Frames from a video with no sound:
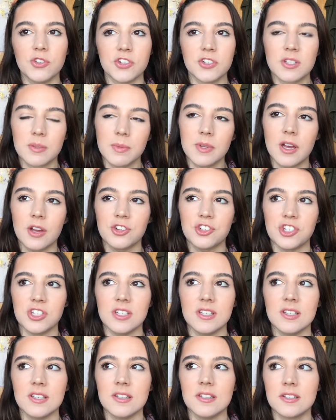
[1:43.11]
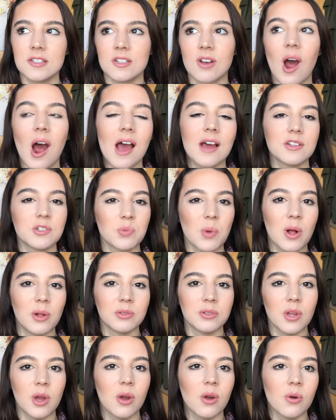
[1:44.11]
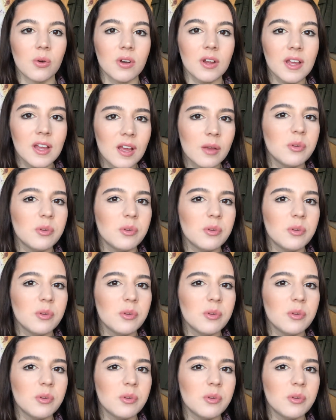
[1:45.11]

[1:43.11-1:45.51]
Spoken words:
just because she's not as well known.